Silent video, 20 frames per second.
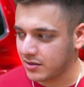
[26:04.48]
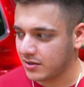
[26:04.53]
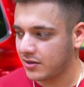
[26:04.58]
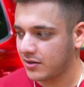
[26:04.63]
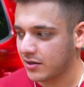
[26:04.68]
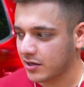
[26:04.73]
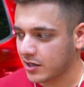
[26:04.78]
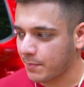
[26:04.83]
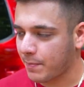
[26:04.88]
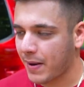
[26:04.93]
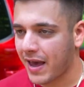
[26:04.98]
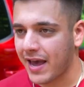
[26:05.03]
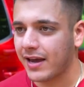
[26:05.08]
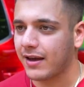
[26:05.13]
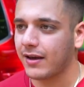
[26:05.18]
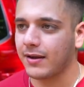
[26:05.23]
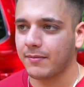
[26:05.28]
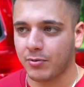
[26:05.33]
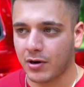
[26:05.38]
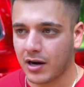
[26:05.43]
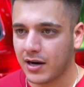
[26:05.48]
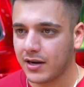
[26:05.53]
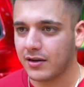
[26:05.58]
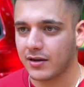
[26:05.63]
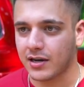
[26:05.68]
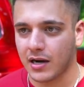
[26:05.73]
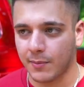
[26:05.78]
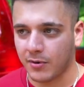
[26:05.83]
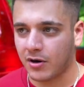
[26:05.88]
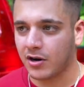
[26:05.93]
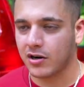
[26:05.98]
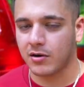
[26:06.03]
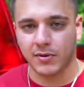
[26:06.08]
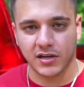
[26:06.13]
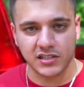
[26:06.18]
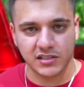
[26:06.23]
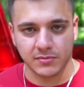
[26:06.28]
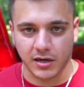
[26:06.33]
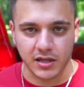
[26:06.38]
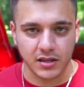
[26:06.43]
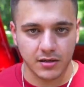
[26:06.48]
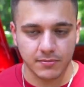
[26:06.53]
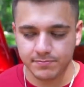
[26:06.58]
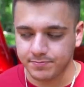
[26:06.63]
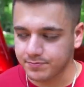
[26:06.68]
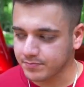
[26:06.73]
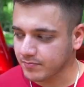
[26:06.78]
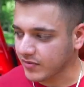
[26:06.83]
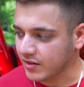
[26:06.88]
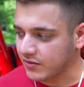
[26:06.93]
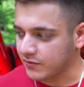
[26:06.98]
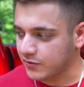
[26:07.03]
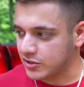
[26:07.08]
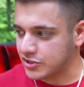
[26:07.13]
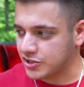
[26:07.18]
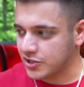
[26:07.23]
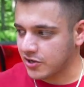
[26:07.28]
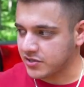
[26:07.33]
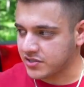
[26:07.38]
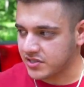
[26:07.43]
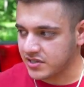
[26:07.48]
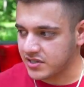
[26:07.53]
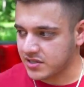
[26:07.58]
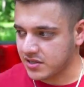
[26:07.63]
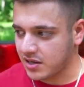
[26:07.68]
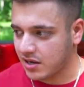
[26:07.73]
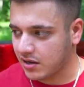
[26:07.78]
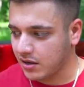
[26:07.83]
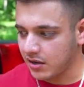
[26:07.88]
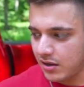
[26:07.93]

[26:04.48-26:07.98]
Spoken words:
You're gonna pay probably a couple $100 a month for insurance on this thing.